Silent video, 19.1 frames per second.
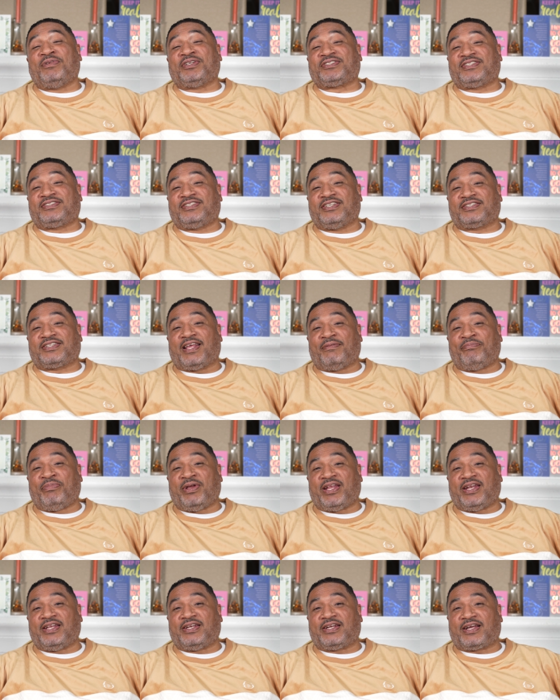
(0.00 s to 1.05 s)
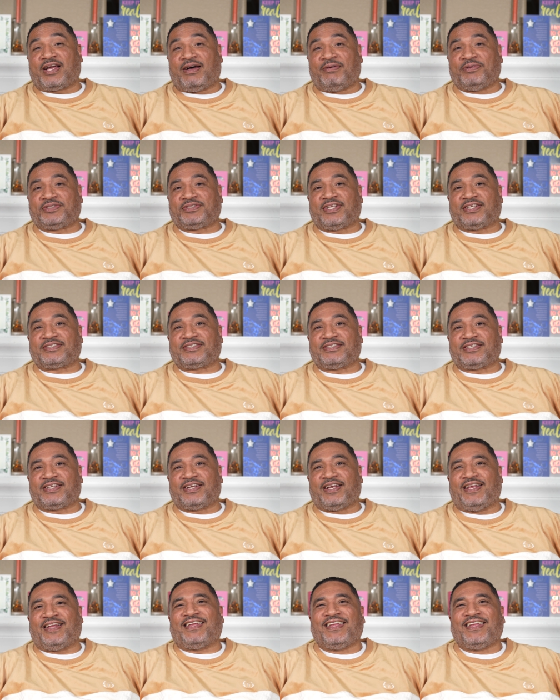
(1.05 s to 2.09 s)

must have took that bet in the comment section that,